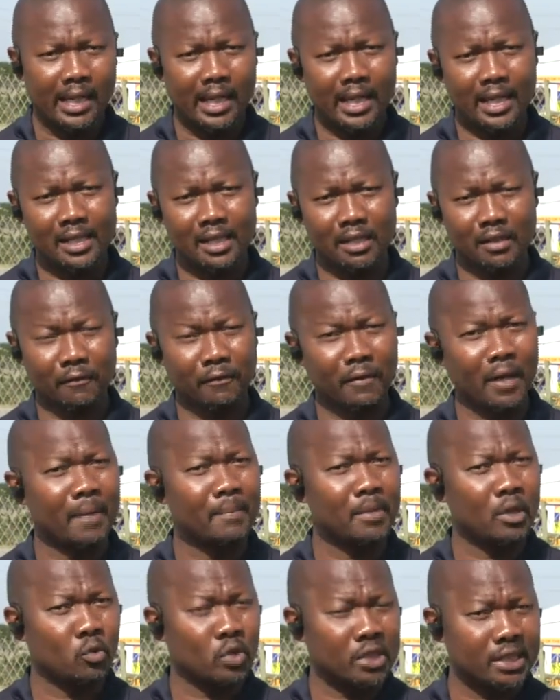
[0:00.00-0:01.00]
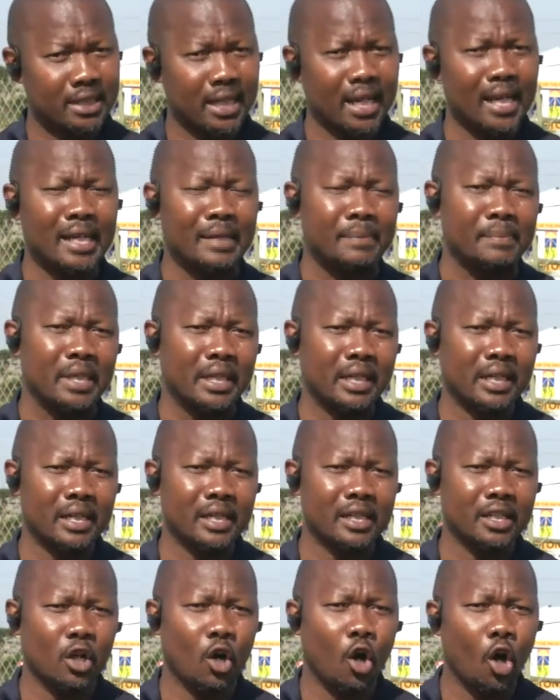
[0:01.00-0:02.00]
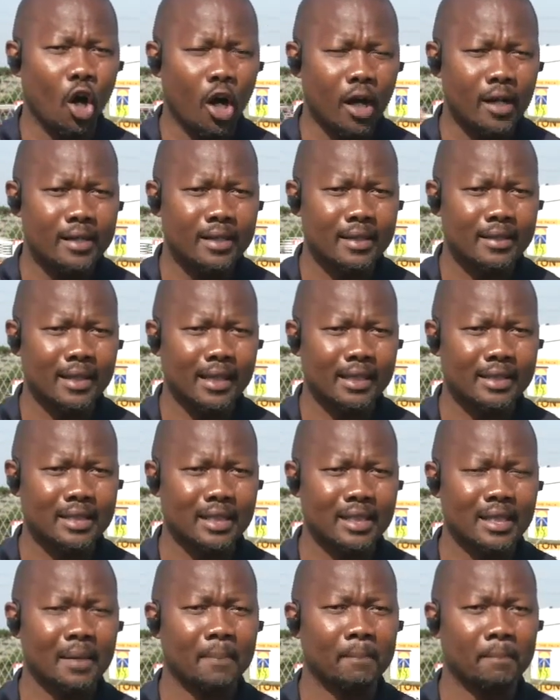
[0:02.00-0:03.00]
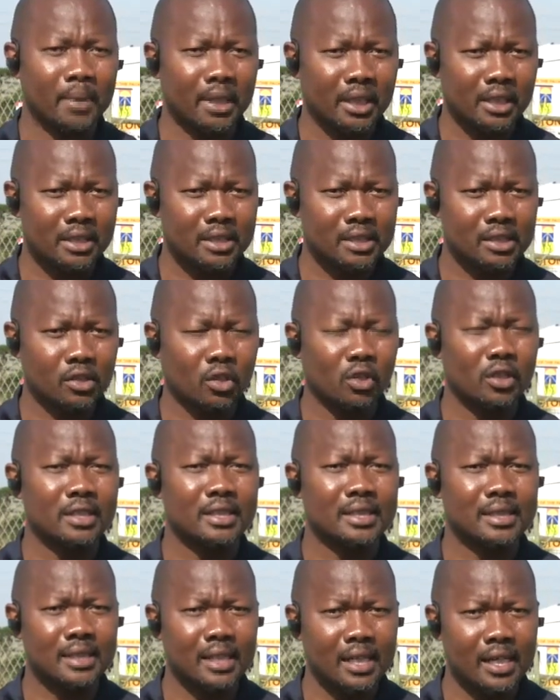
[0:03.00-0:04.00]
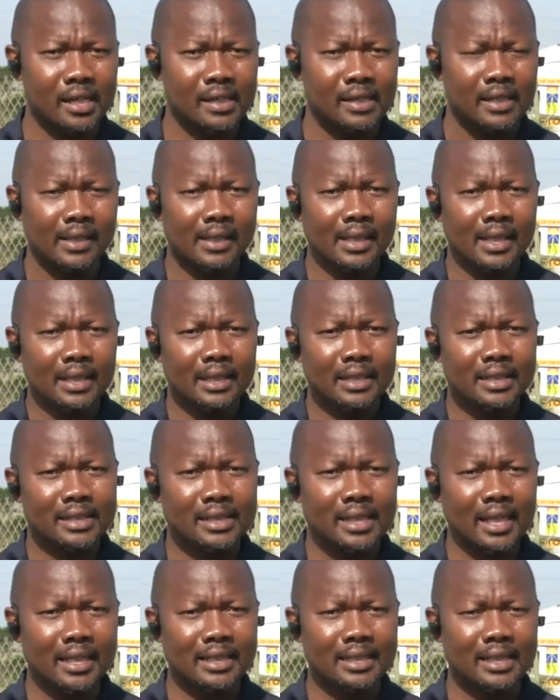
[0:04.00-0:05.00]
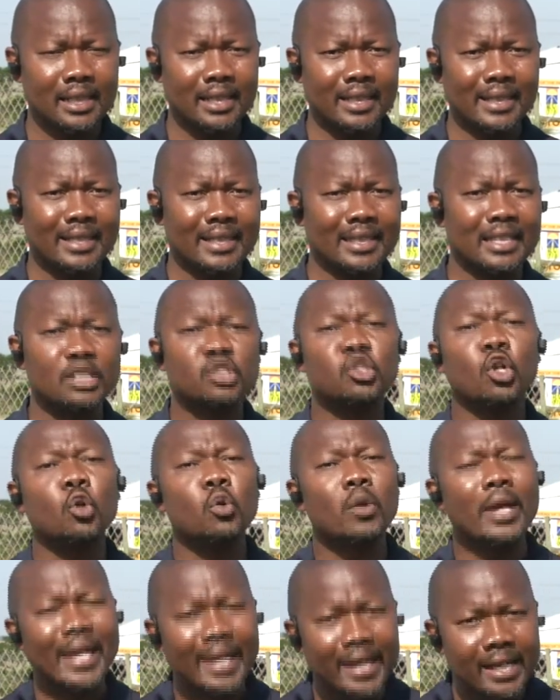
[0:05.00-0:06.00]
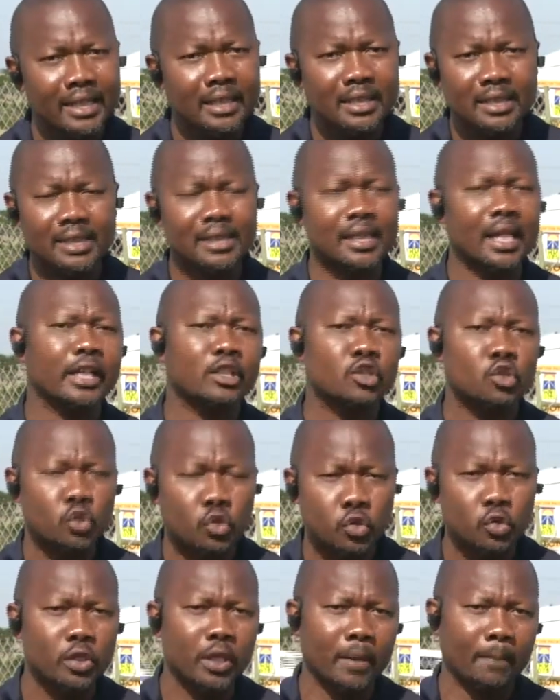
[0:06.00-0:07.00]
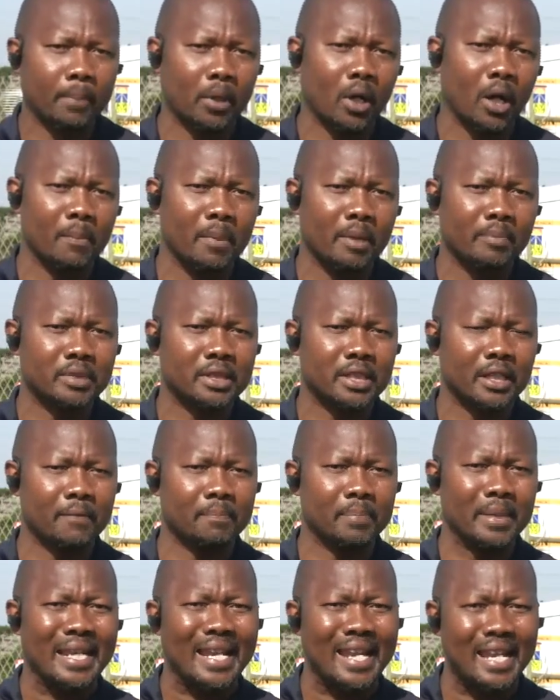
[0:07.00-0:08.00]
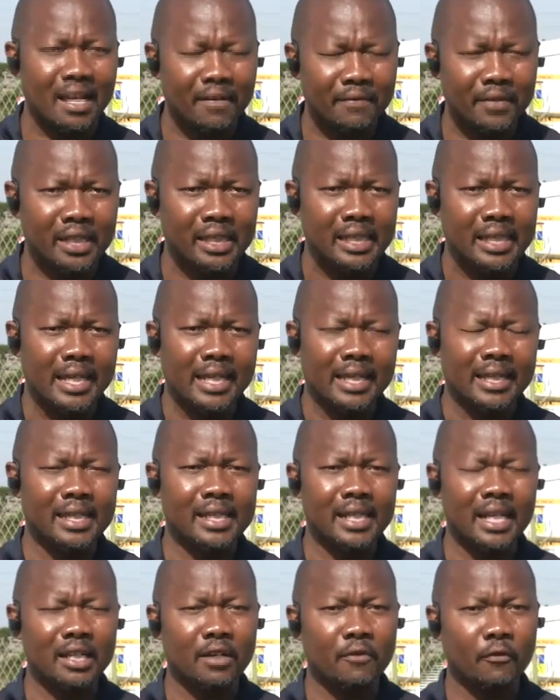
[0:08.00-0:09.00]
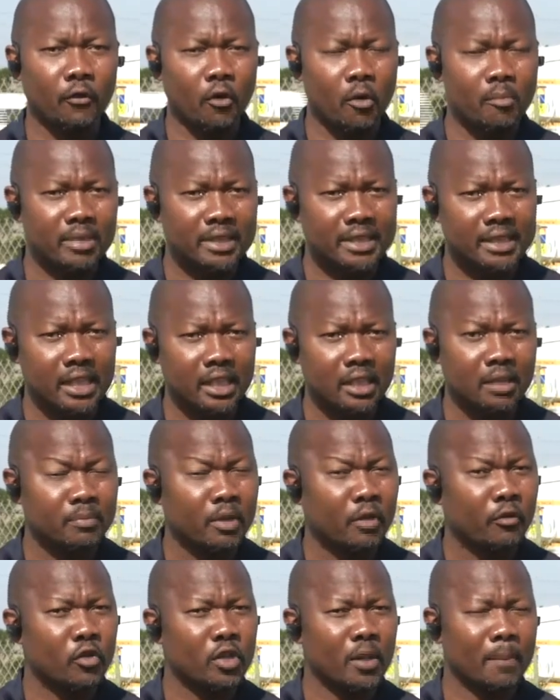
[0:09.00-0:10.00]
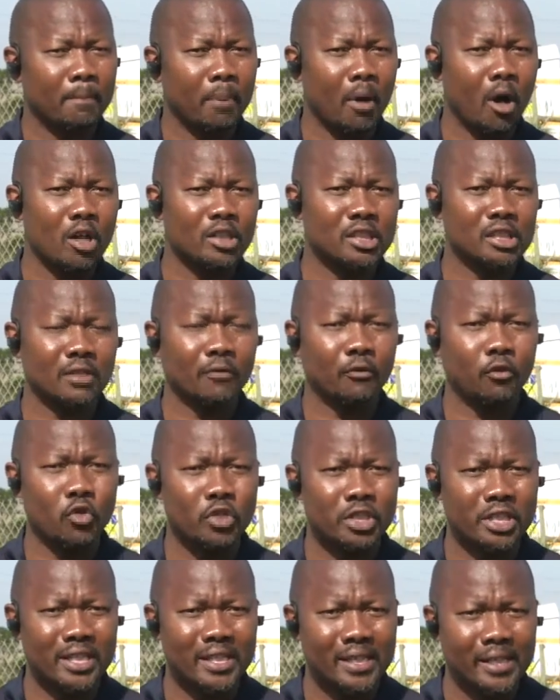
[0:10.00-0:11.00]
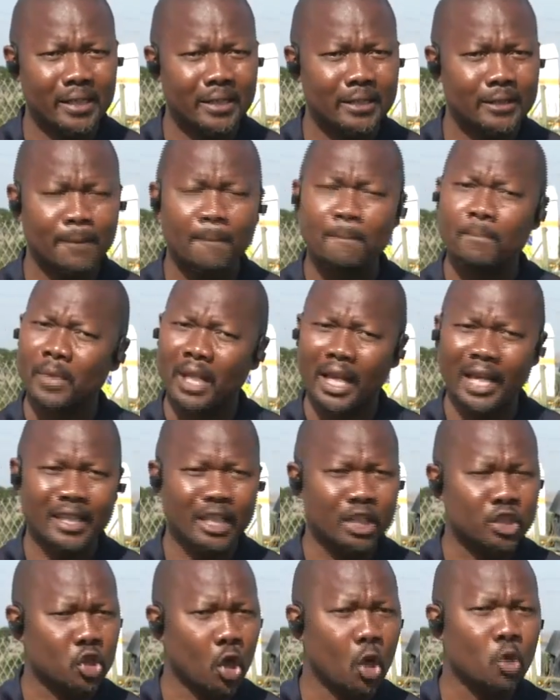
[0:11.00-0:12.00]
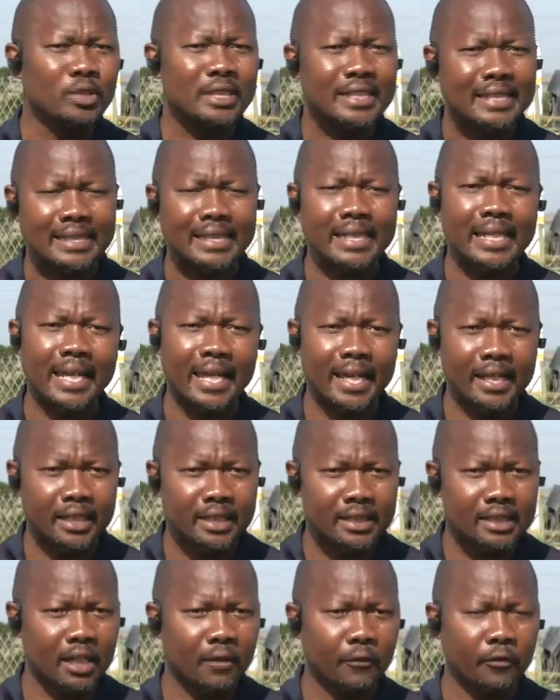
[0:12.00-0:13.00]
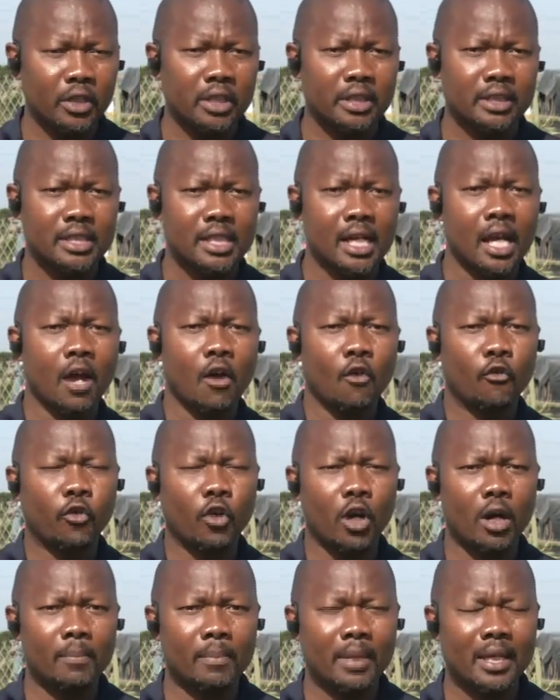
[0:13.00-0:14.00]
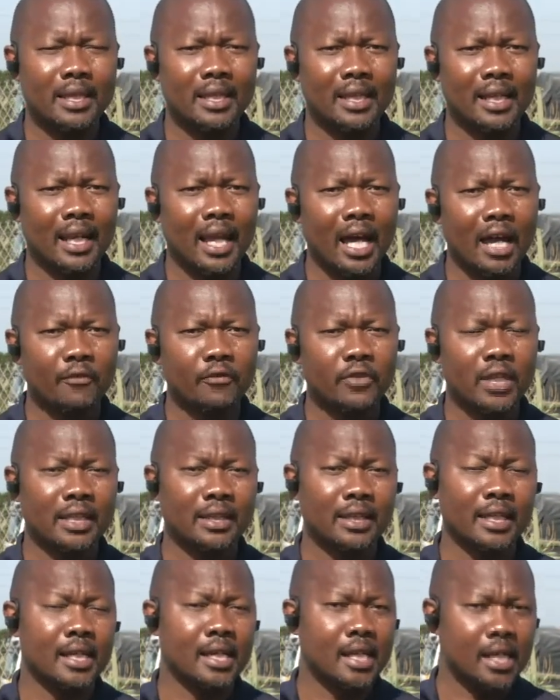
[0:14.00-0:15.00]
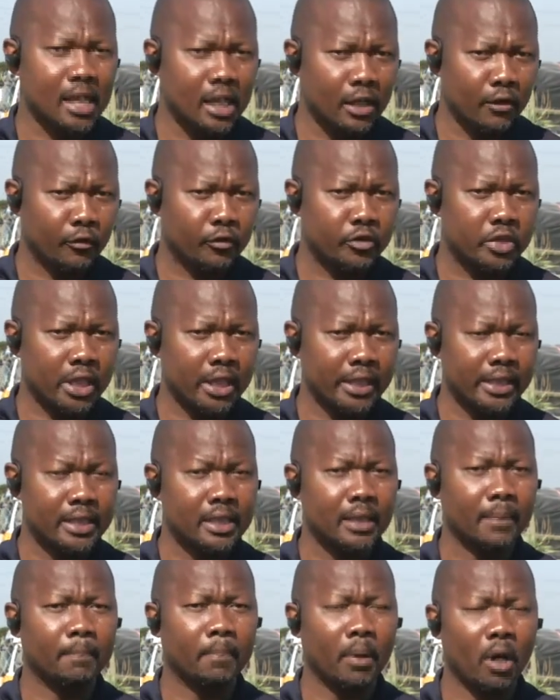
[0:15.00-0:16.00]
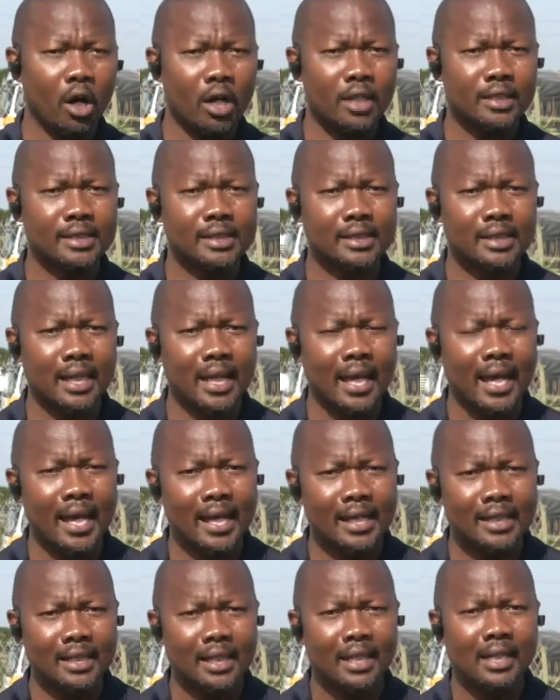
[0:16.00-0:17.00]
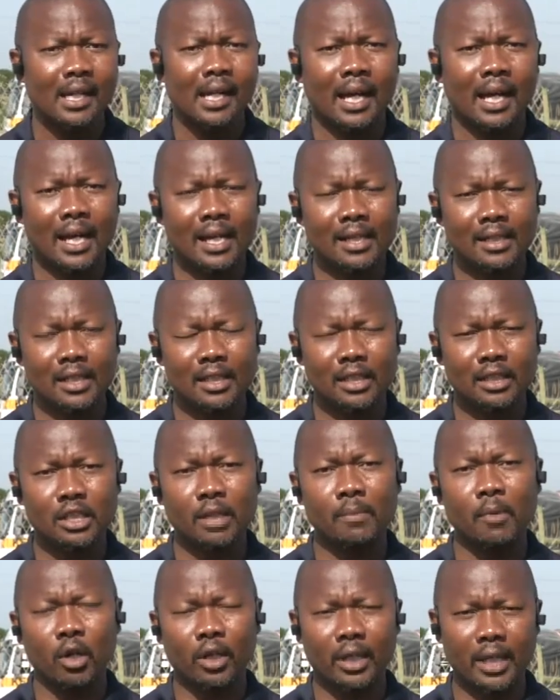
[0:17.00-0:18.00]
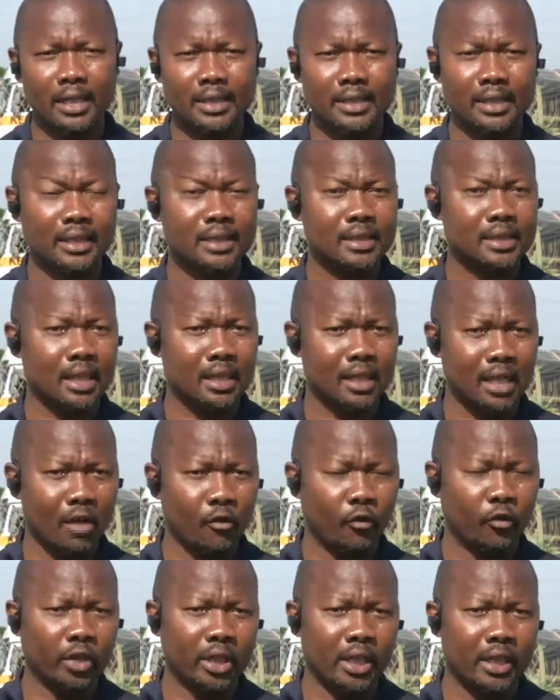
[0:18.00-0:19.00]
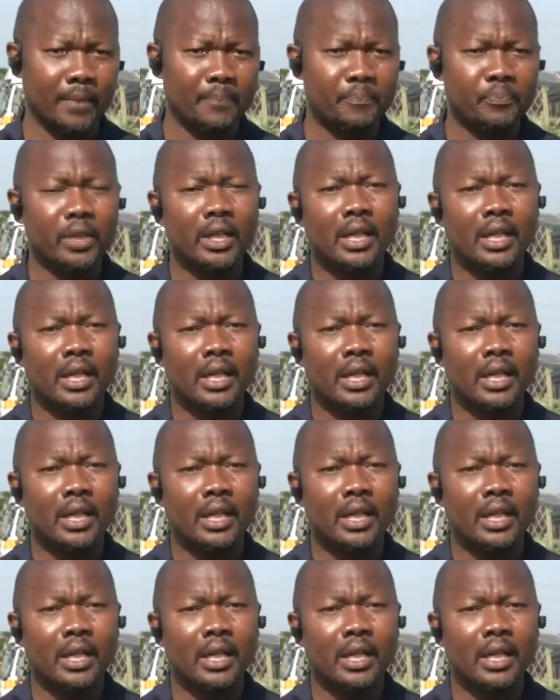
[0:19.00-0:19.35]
And uh, the family was telling me earlier on that uh, their biggest concern is that uh, there's no end in sight to their problems. They've been living in an informal settlement for the past 40 years, and they don't see any different from the life that they lived uh, in the past uh, and under the democratic South Africa.